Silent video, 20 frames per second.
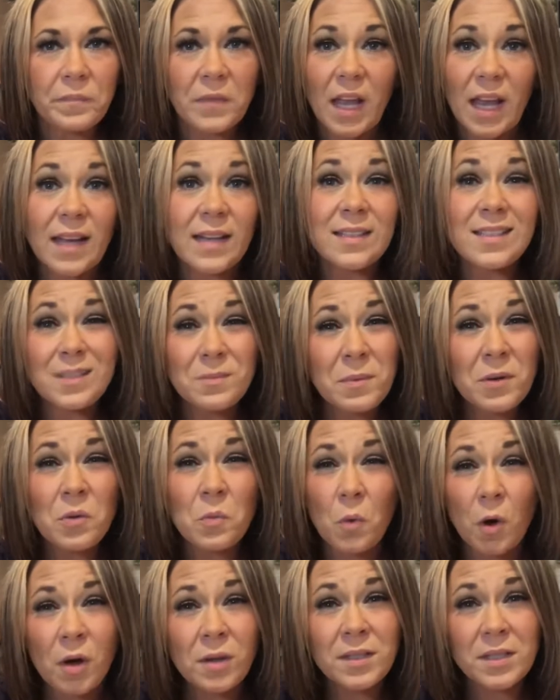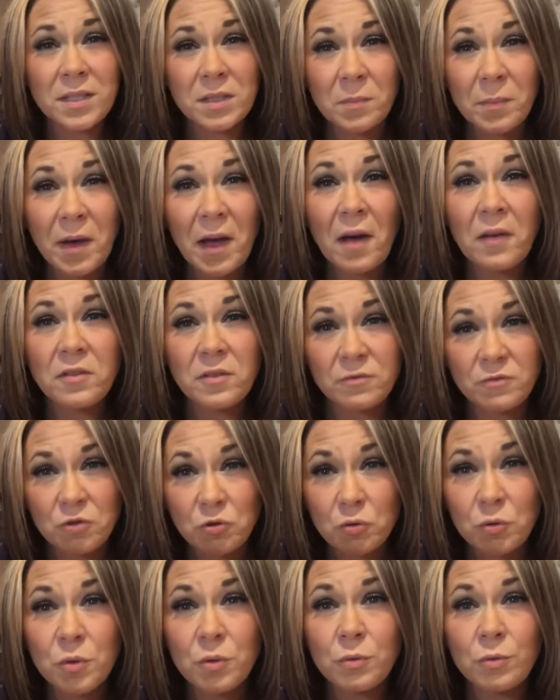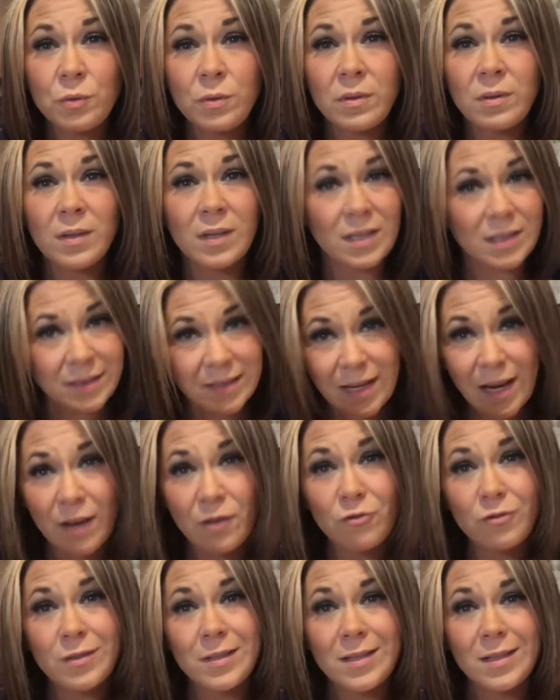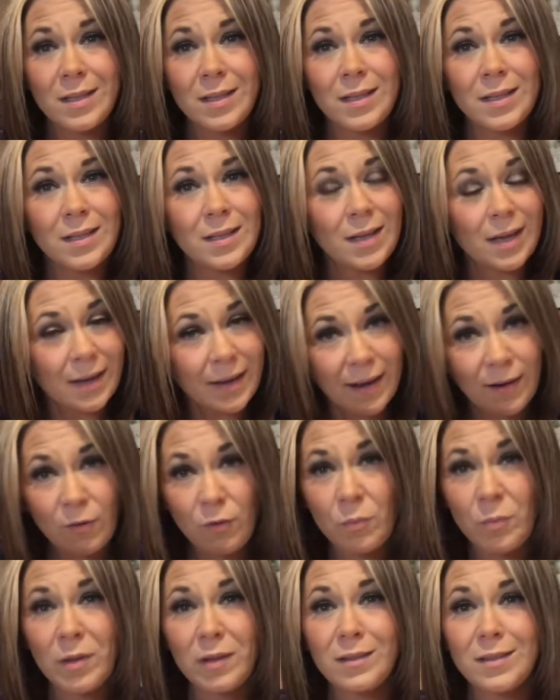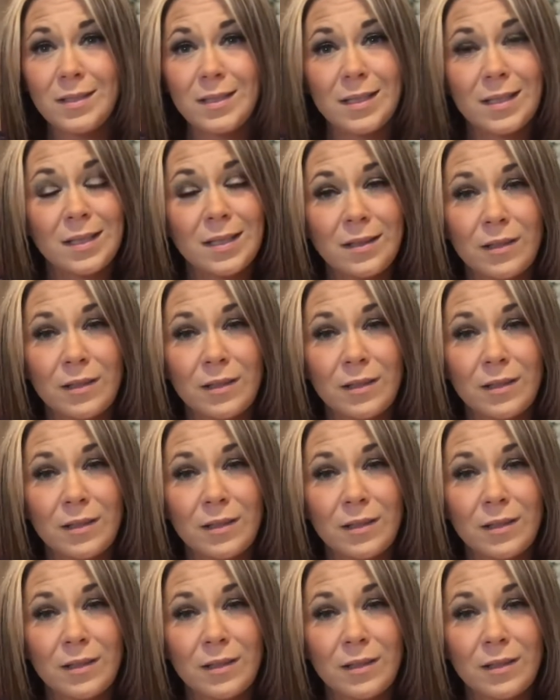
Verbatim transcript: it is about walking the path of truth, integrity, accountability.